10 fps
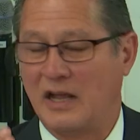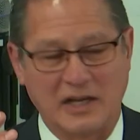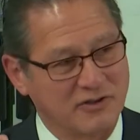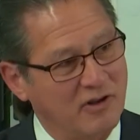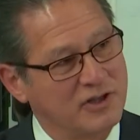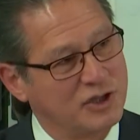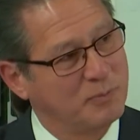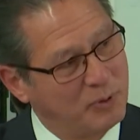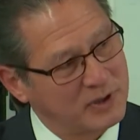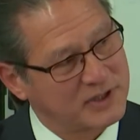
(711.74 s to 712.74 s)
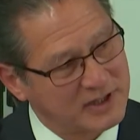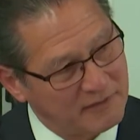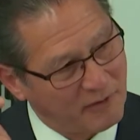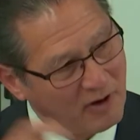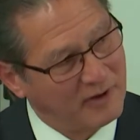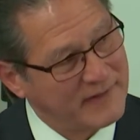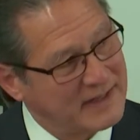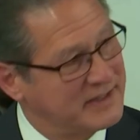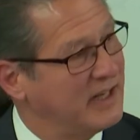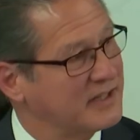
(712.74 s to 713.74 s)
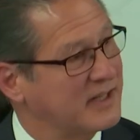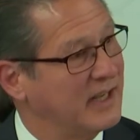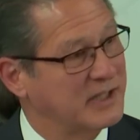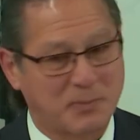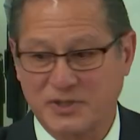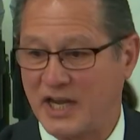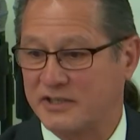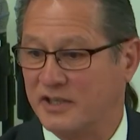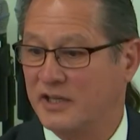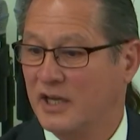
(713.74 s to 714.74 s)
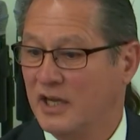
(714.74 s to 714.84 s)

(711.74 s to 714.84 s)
As long as you put stuff on that disk, it's protected.